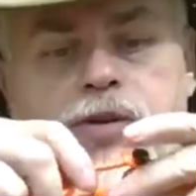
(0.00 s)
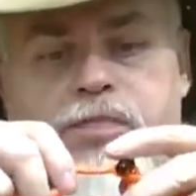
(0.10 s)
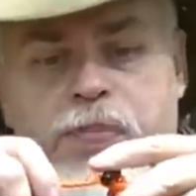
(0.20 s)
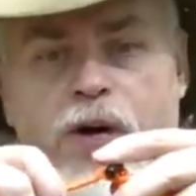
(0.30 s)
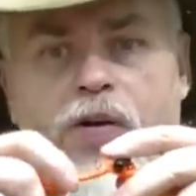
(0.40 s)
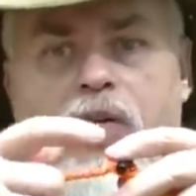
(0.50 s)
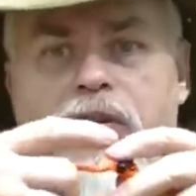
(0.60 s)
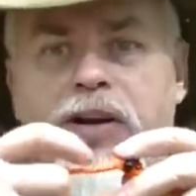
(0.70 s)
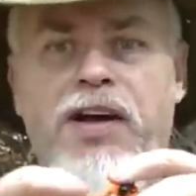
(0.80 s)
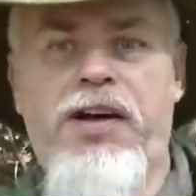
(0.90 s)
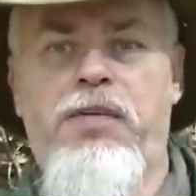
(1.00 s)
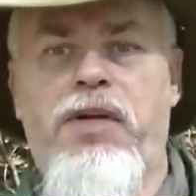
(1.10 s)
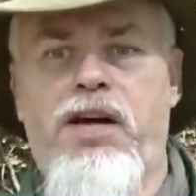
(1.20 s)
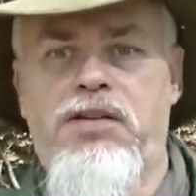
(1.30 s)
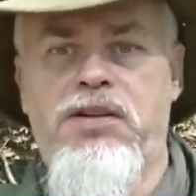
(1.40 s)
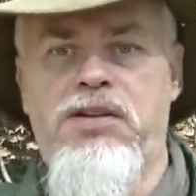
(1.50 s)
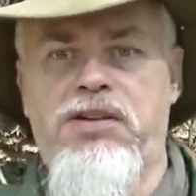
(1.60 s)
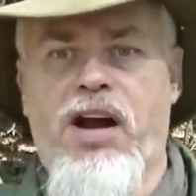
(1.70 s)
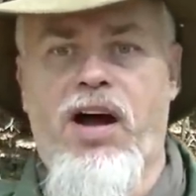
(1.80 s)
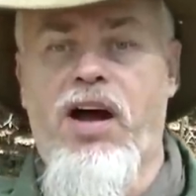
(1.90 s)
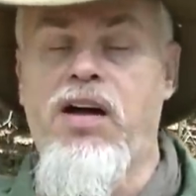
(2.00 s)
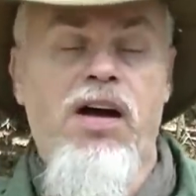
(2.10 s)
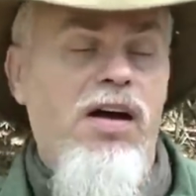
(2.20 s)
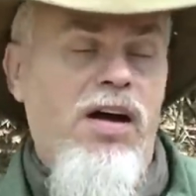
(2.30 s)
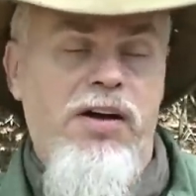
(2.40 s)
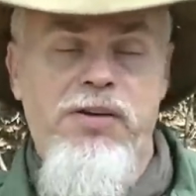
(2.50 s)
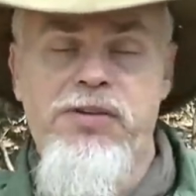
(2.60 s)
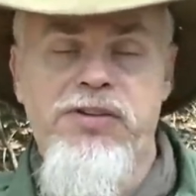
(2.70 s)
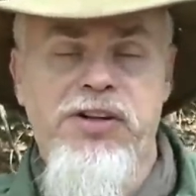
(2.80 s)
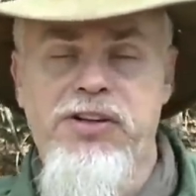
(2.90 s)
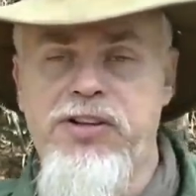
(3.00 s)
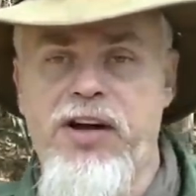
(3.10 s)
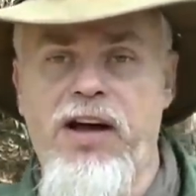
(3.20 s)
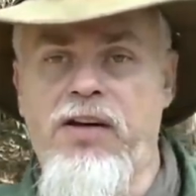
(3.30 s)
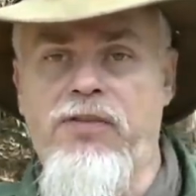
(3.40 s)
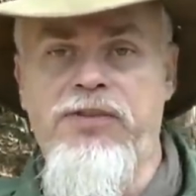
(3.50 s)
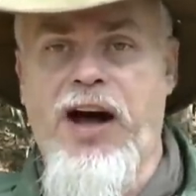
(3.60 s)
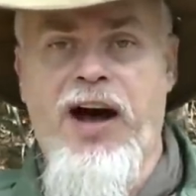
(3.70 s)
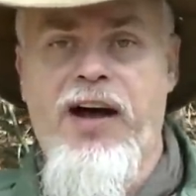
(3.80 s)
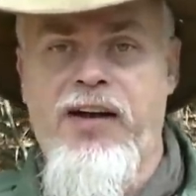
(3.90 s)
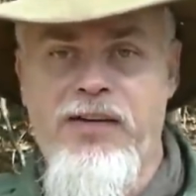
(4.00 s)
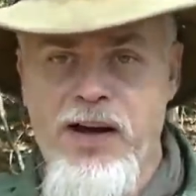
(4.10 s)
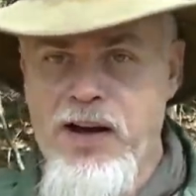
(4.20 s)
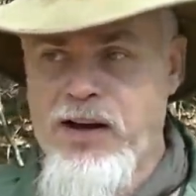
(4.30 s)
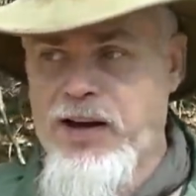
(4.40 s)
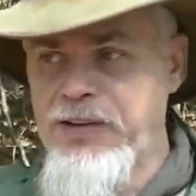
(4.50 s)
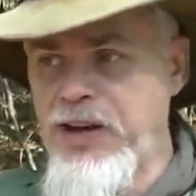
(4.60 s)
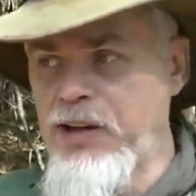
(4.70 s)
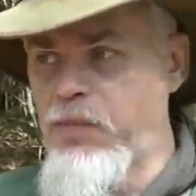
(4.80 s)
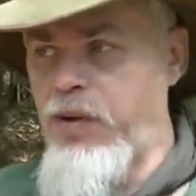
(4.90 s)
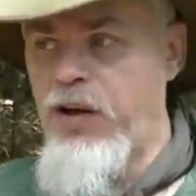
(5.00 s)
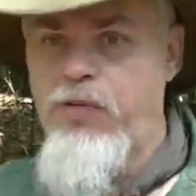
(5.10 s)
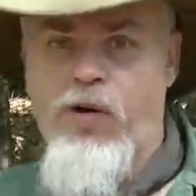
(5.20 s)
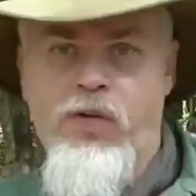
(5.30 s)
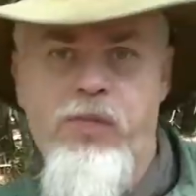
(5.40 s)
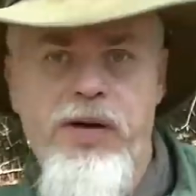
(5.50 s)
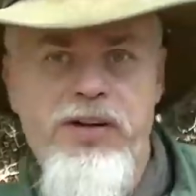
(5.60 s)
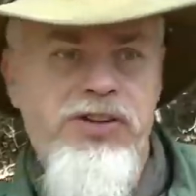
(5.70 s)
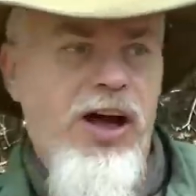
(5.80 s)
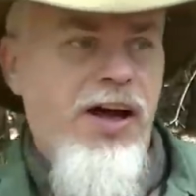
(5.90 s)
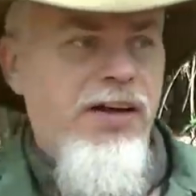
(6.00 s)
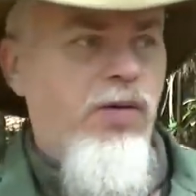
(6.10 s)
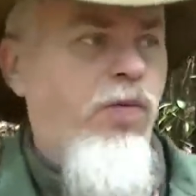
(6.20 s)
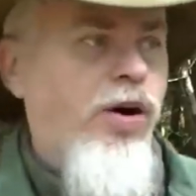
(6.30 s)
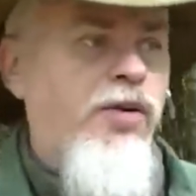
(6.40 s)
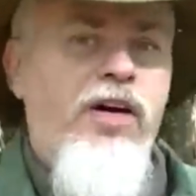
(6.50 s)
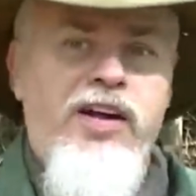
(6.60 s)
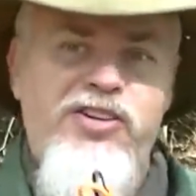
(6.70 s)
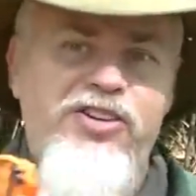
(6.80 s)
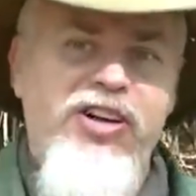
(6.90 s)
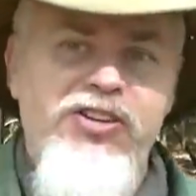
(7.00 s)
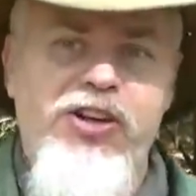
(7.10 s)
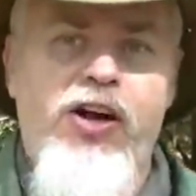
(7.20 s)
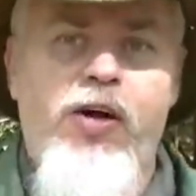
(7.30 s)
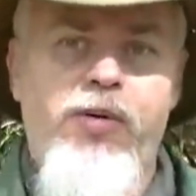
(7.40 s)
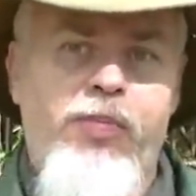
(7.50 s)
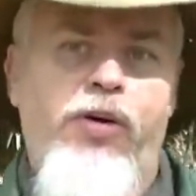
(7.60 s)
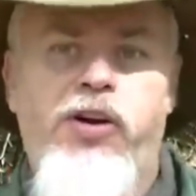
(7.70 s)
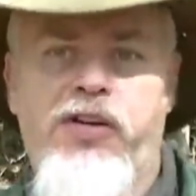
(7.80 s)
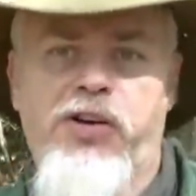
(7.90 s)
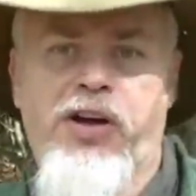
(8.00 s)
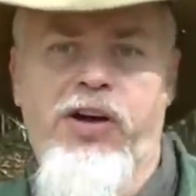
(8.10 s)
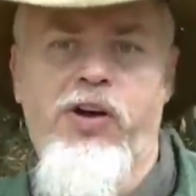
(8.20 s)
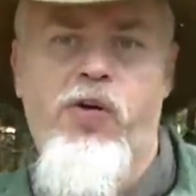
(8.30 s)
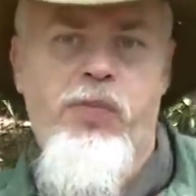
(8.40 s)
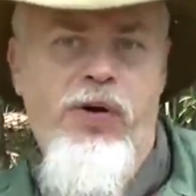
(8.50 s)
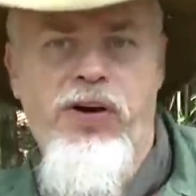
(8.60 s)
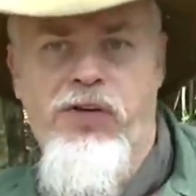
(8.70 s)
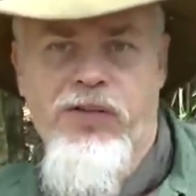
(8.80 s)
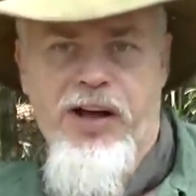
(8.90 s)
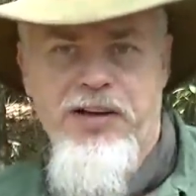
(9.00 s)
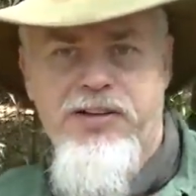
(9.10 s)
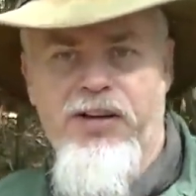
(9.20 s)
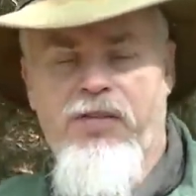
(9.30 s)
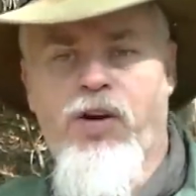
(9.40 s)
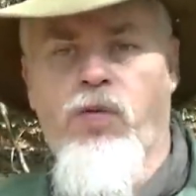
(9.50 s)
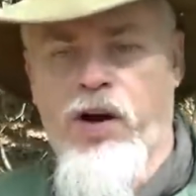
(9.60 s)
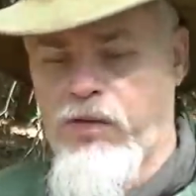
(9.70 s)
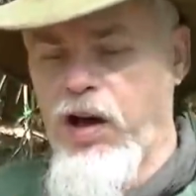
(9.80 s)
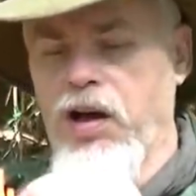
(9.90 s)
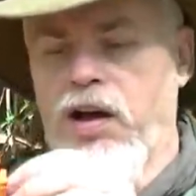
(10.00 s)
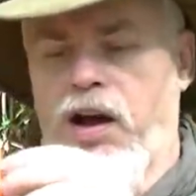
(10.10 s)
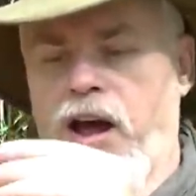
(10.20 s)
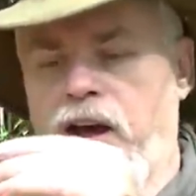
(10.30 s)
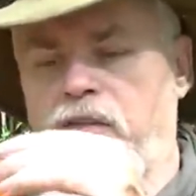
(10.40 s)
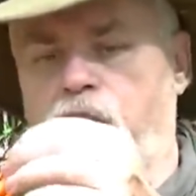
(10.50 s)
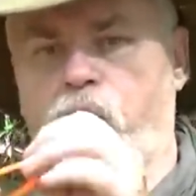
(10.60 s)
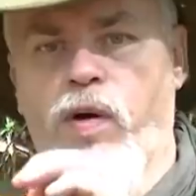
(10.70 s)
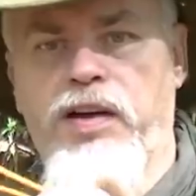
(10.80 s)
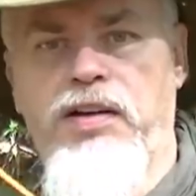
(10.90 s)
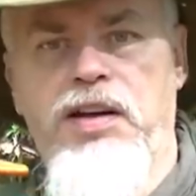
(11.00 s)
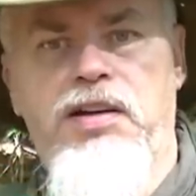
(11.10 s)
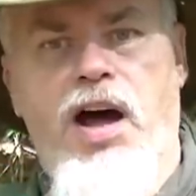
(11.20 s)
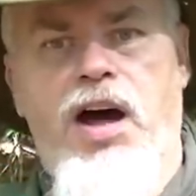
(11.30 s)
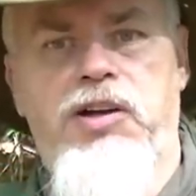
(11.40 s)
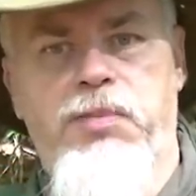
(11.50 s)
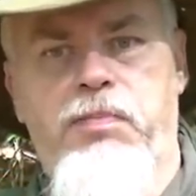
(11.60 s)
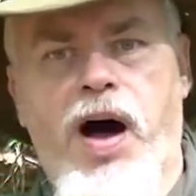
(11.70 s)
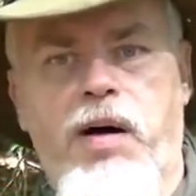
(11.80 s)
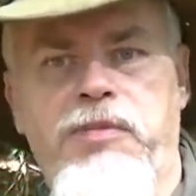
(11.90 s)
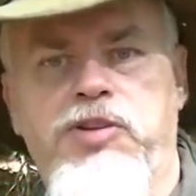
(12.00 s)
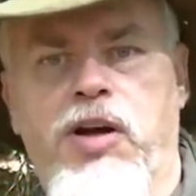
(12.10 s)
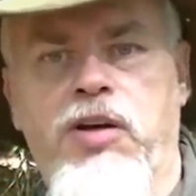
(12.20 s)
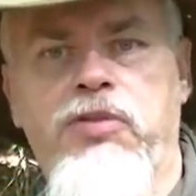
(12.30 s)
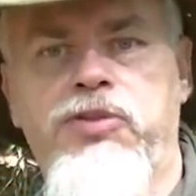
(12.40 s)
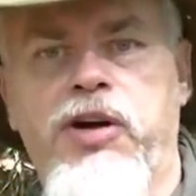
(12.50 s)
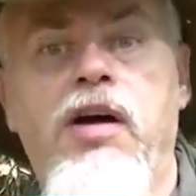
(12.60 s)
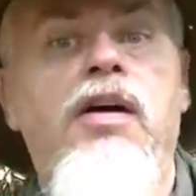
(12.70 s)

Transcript: is pull to take up the excess slack, and you can cinch it down tight and like take the bedroll, the big jacket, the whatever, and cinch it up to put it in the canoe or put it on the ATV or whatever, and have a quick detach. Pop, it's loose,